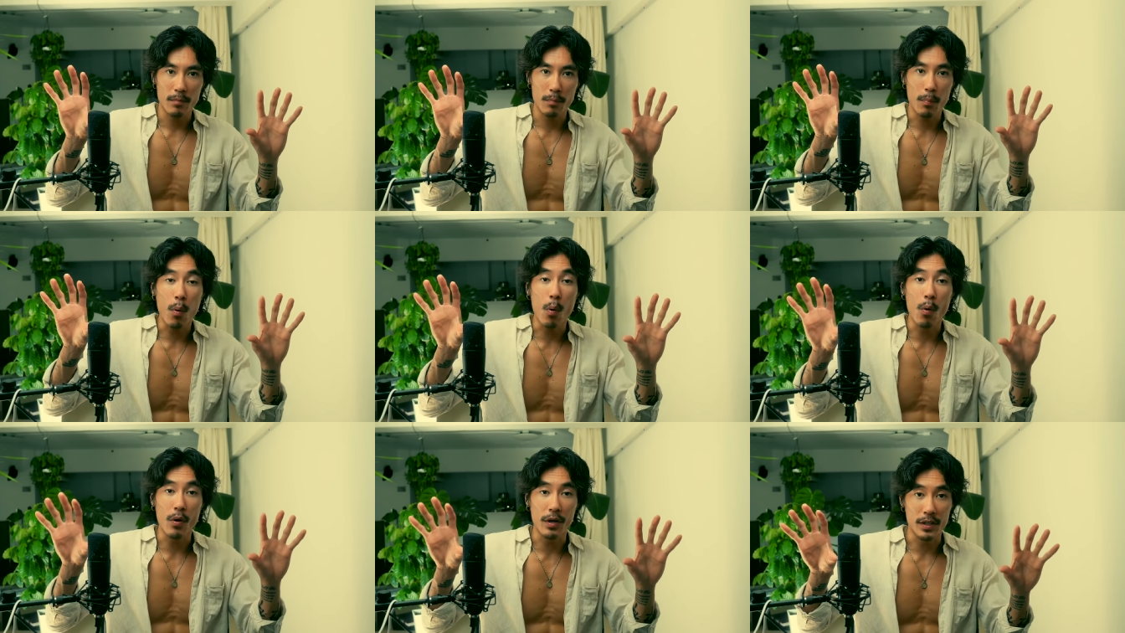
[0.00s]

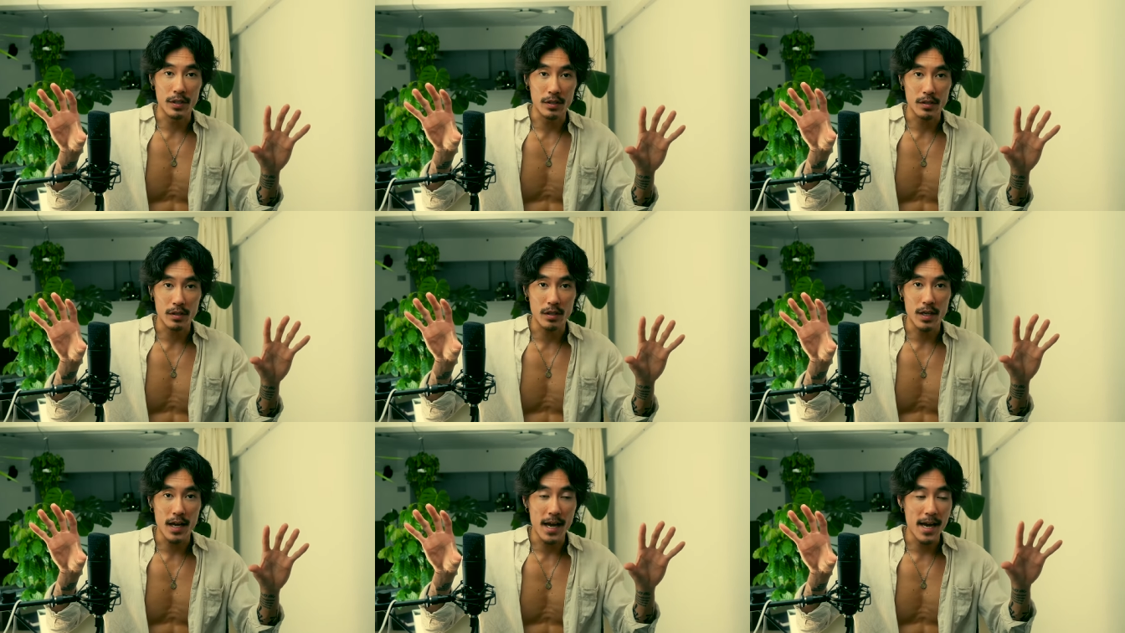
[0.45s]

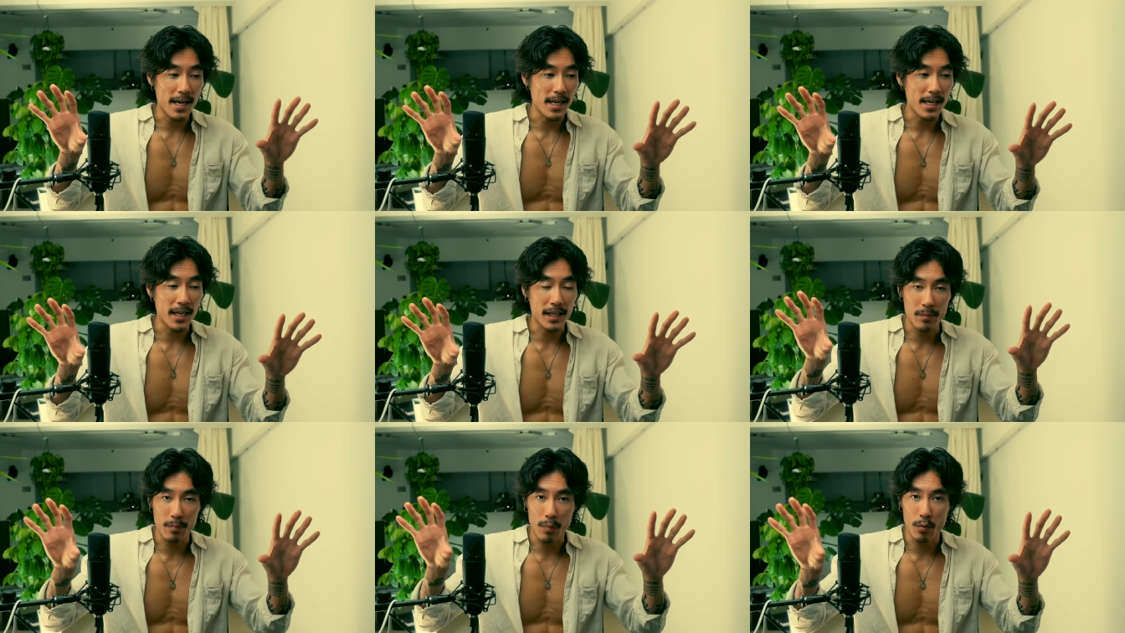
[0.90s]
point
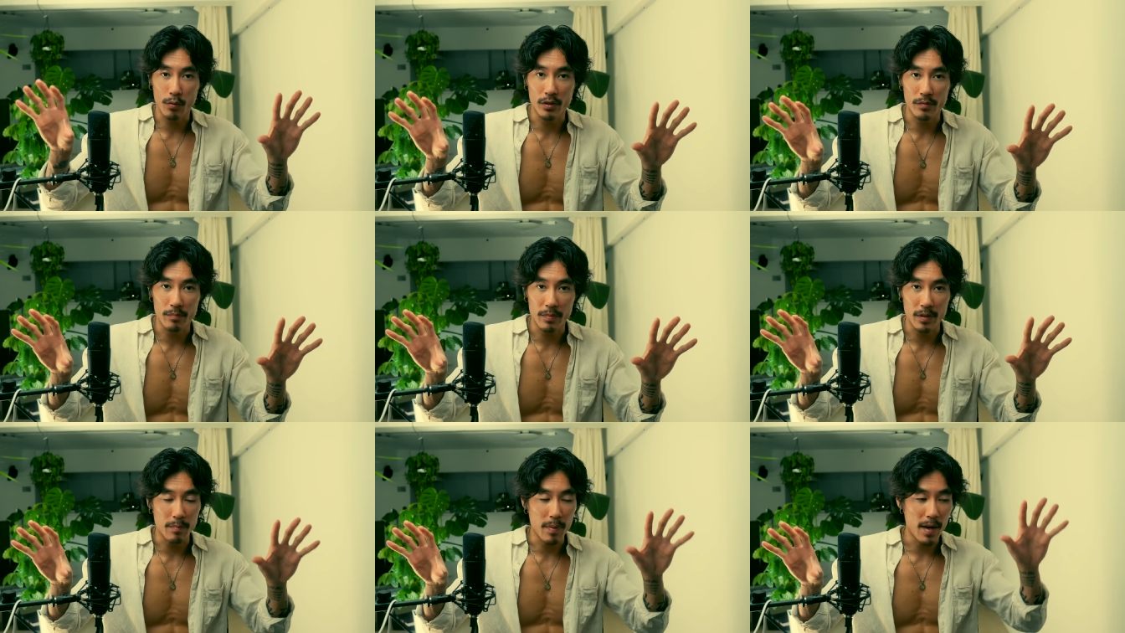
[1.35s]
A and
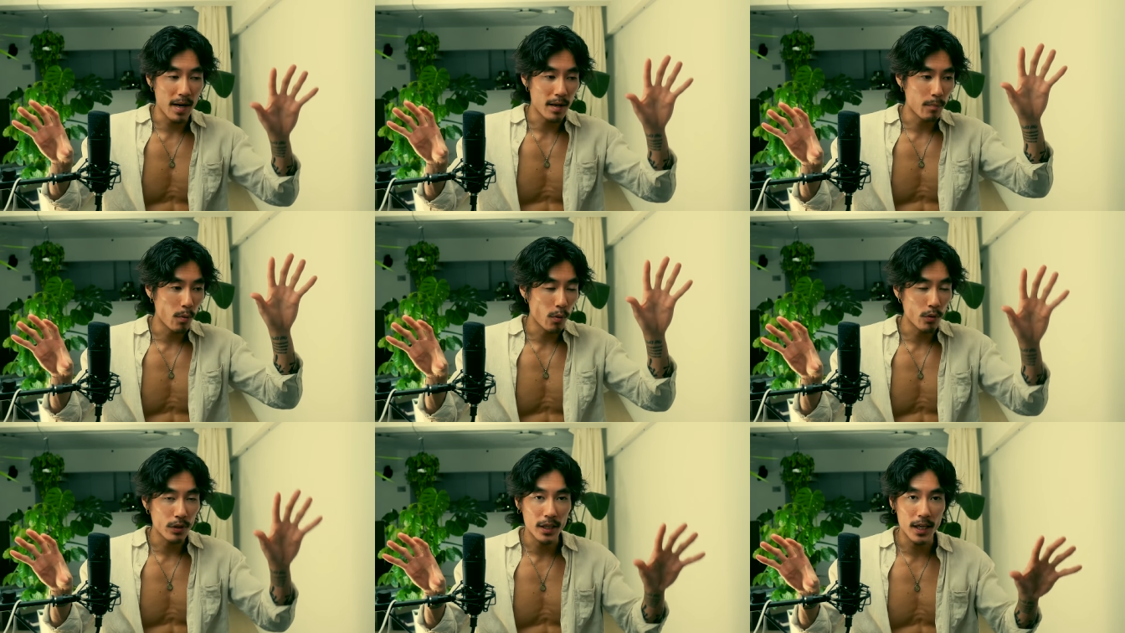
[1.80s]
point B.
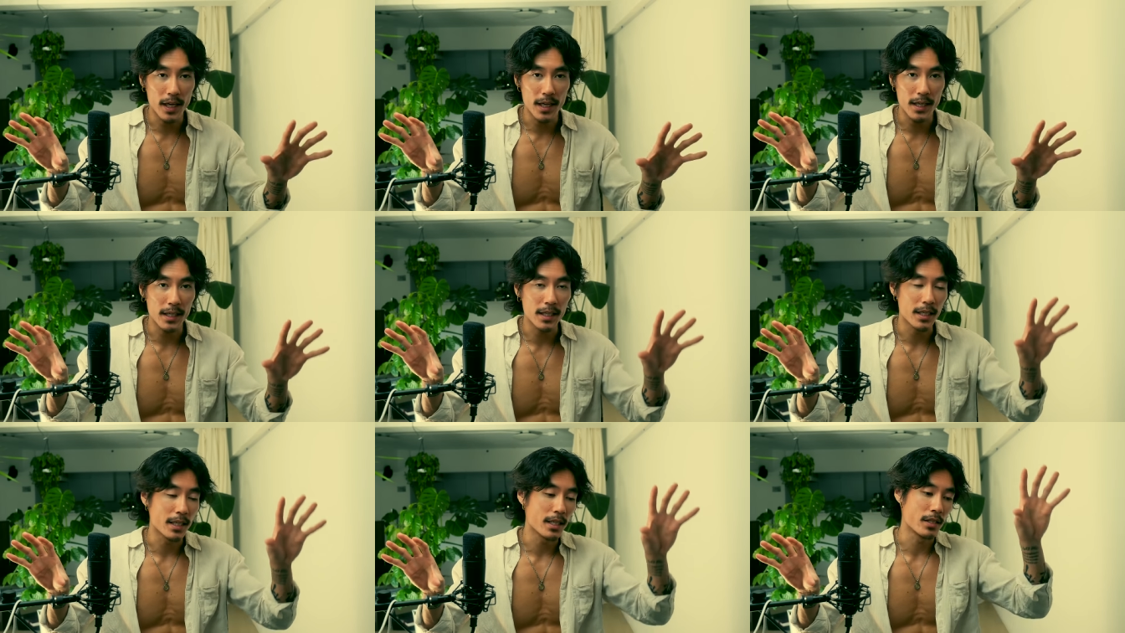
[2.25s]
Point
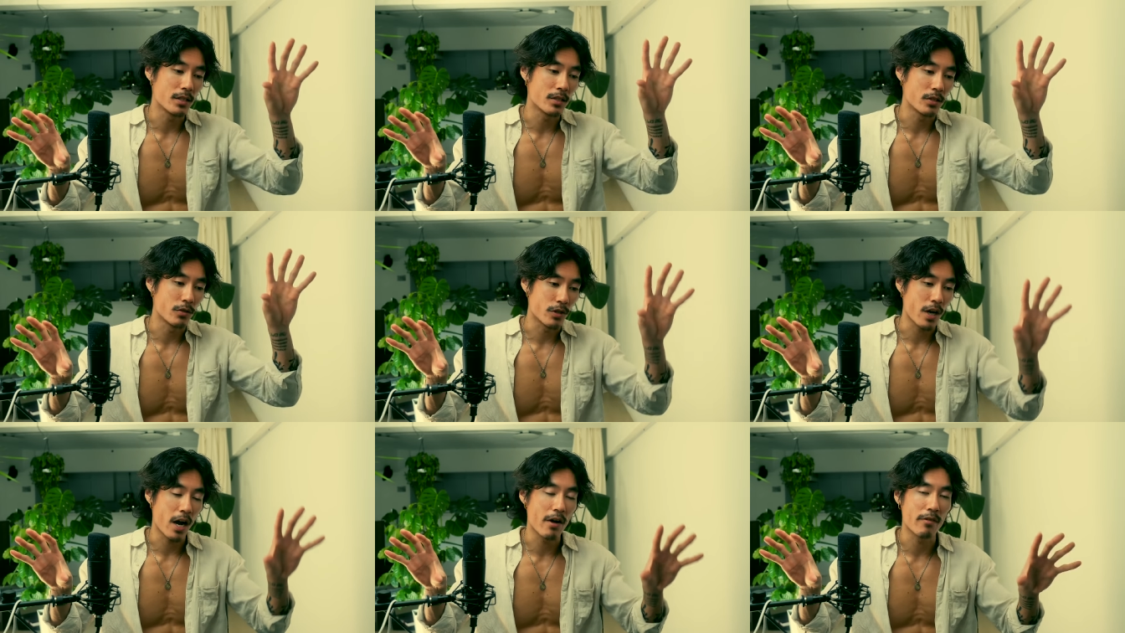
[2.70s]
A is
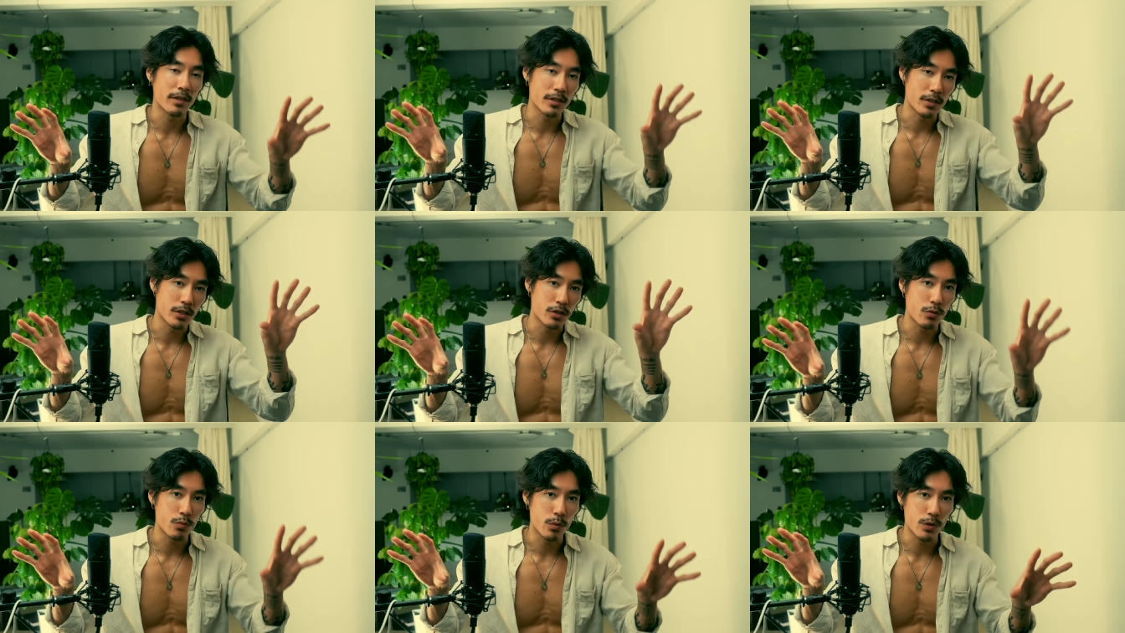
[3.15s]
your current
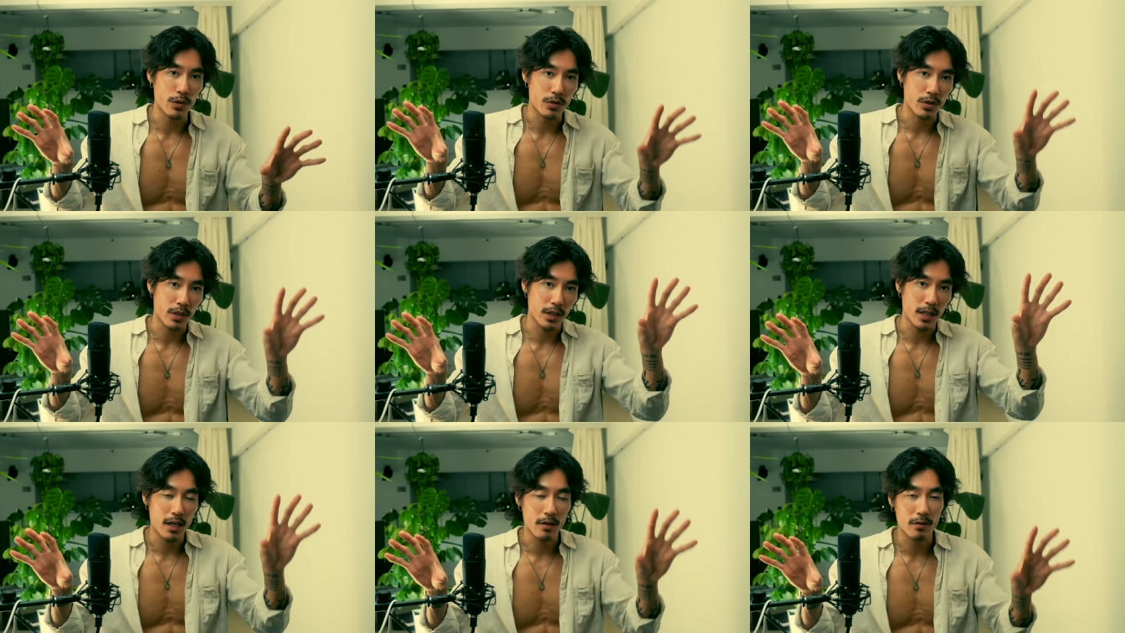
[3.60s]

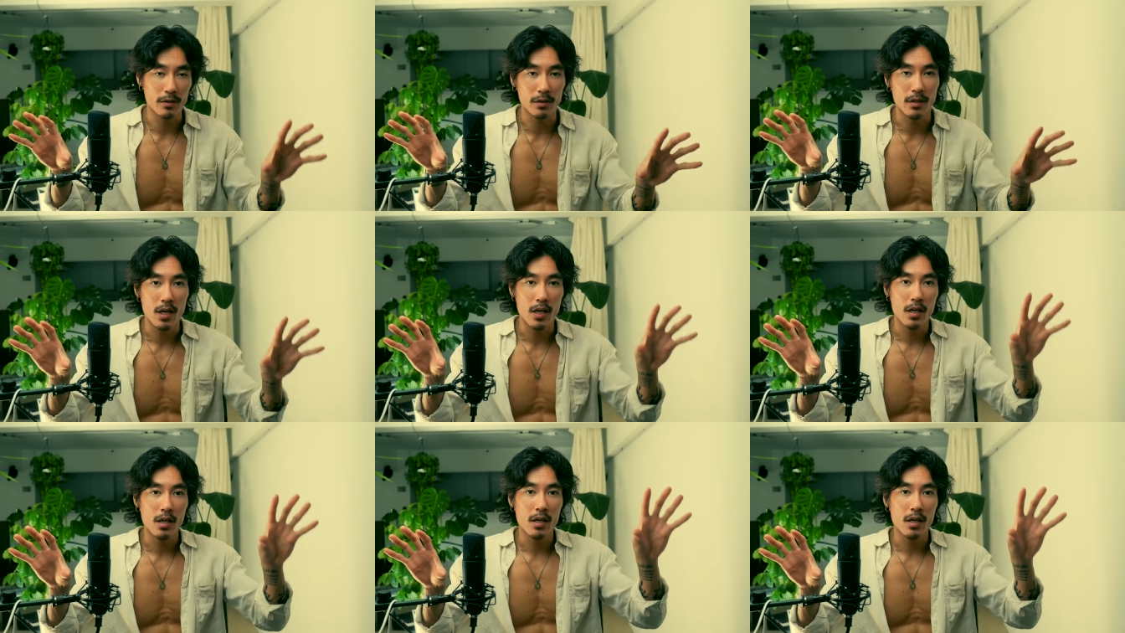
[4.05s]
situation and current